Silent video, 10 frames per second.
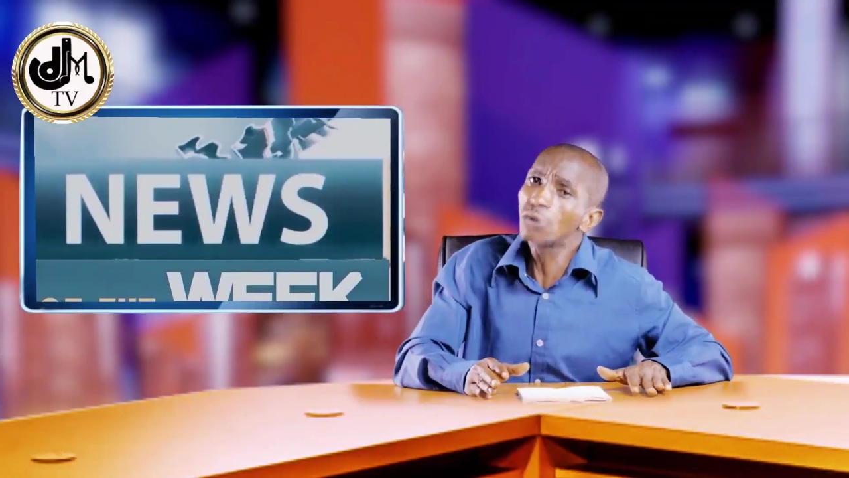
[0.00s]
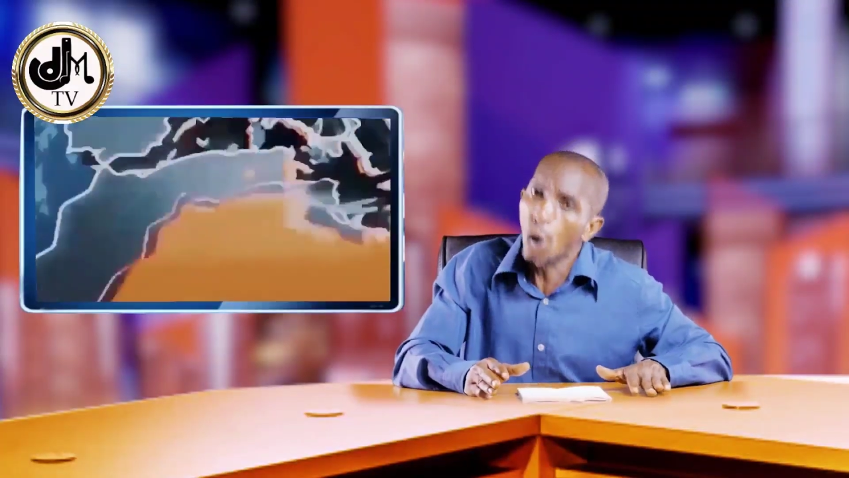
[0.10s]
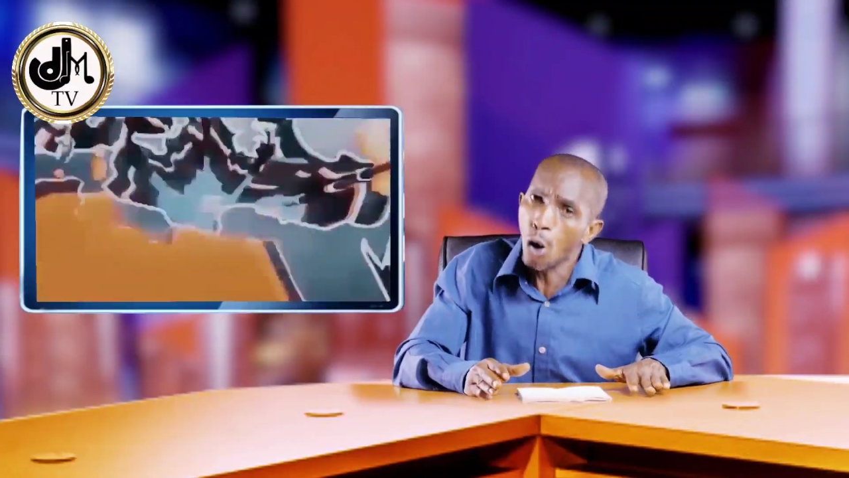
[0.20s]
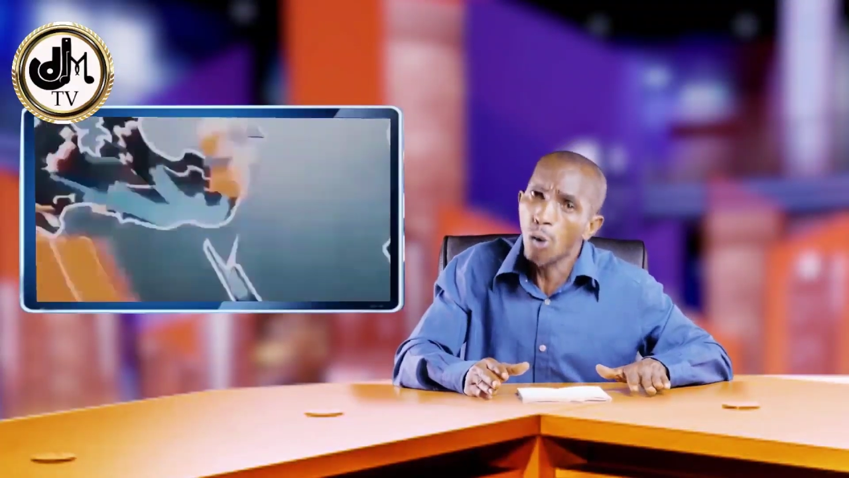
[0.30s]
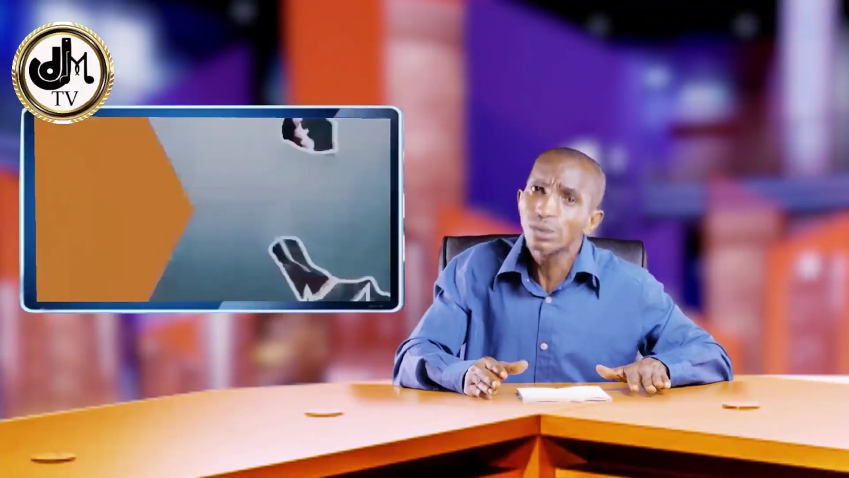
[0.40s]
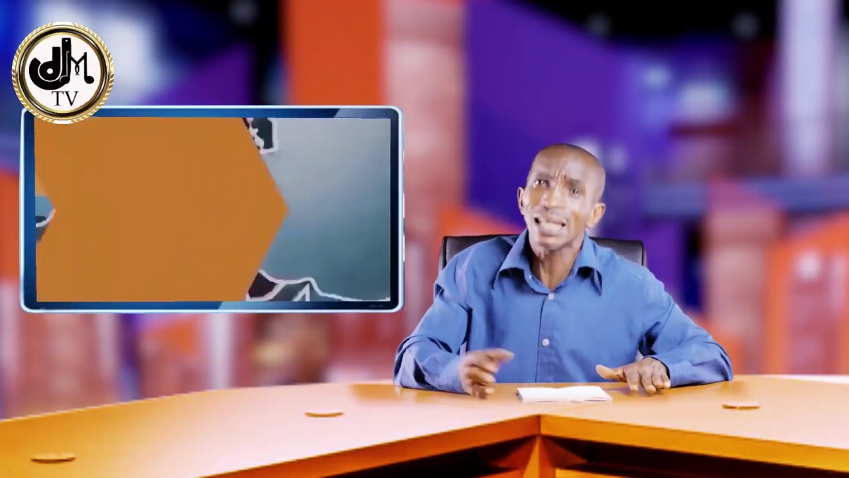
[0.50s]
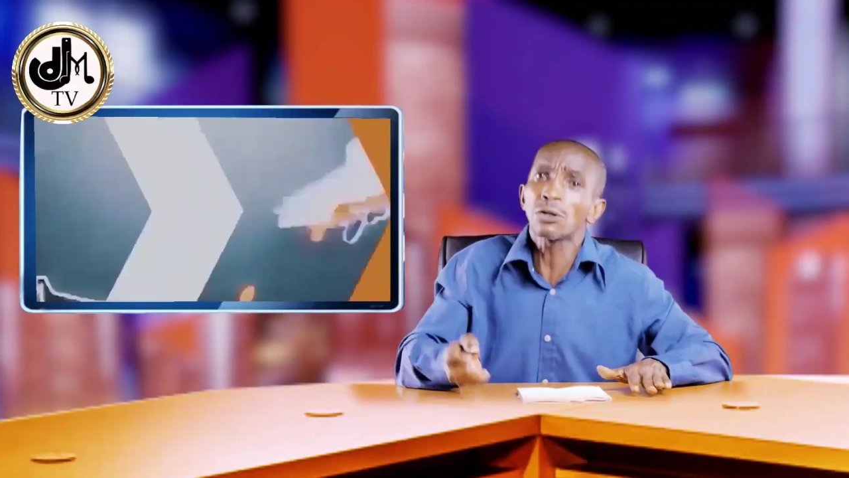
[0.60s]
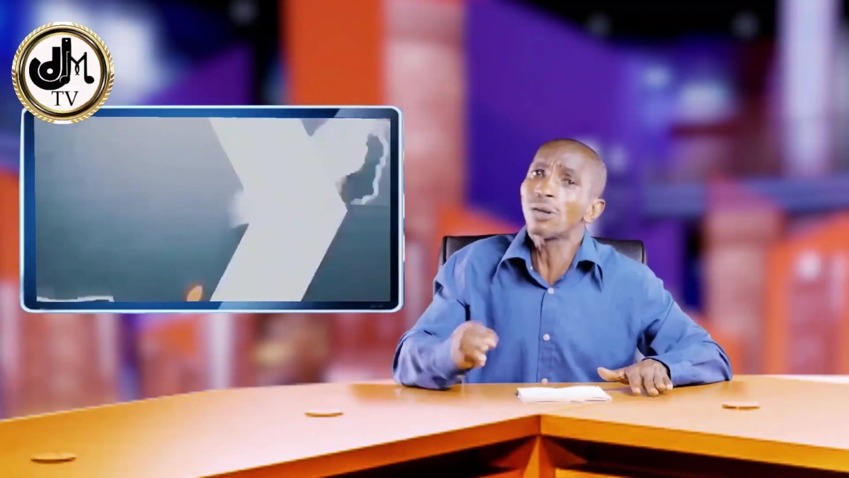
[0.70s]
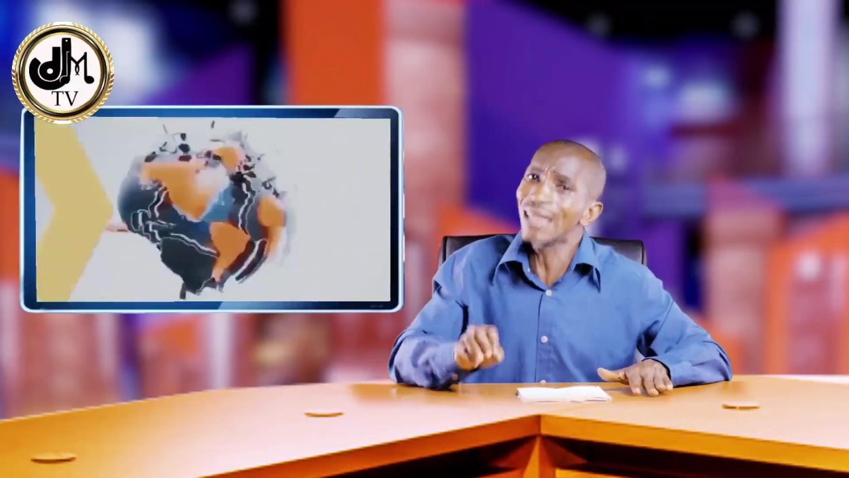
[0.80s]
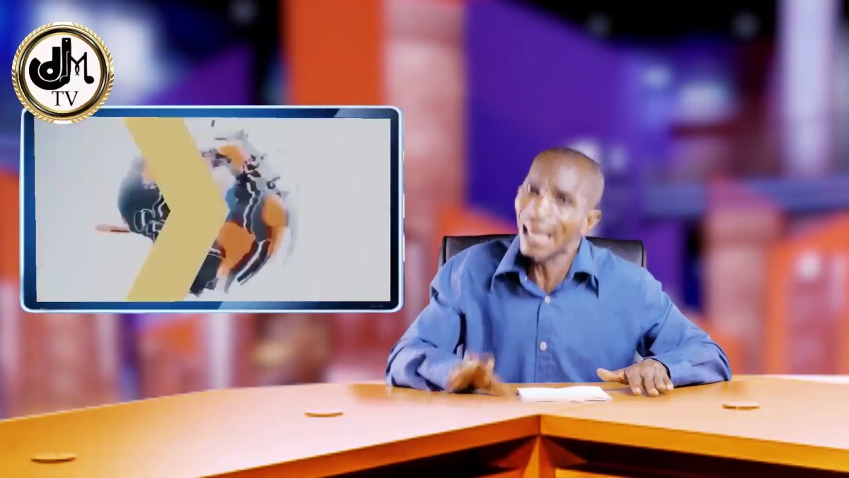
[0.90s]
no,
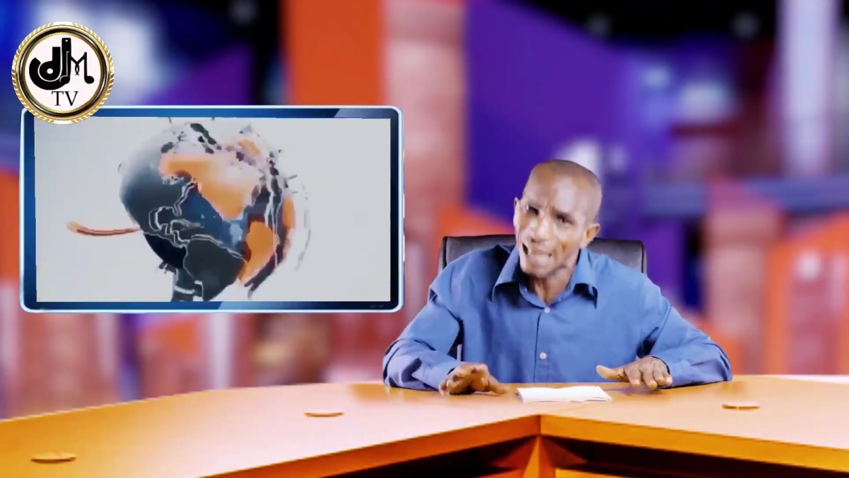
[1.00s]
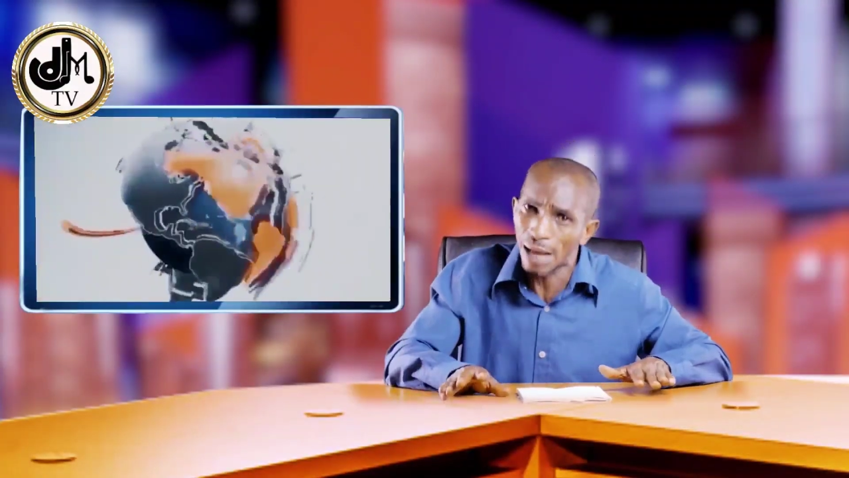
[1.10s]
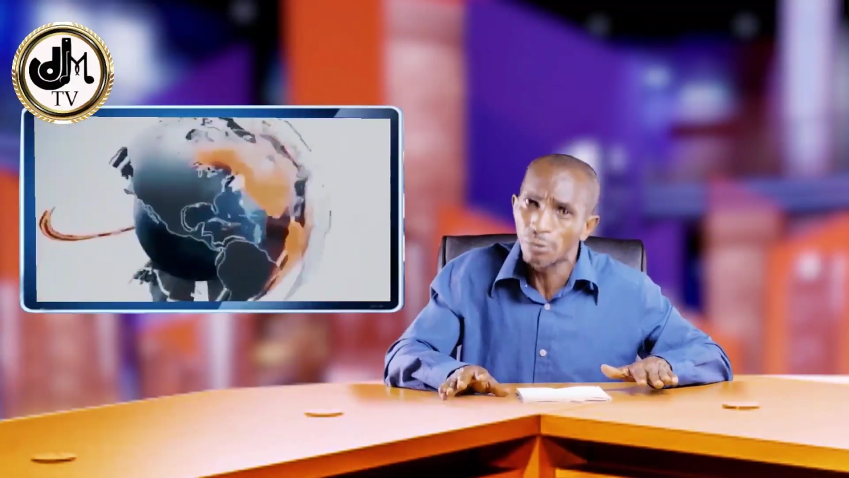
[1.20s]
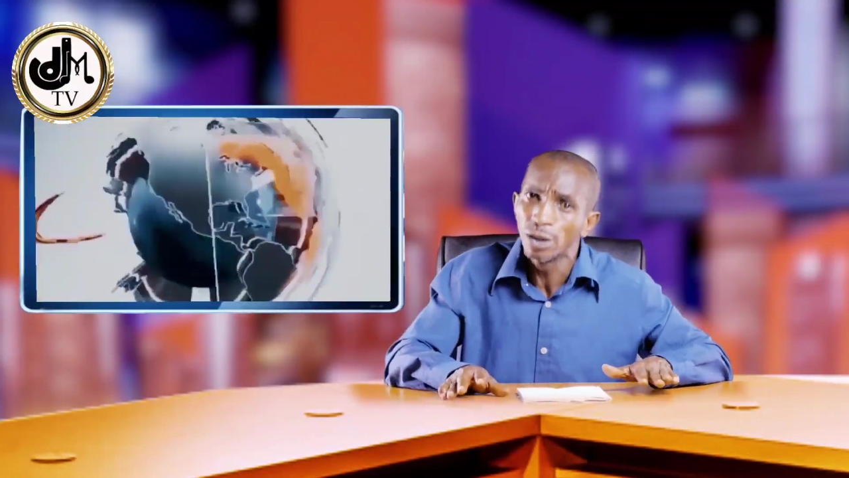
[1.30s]
they don't like us.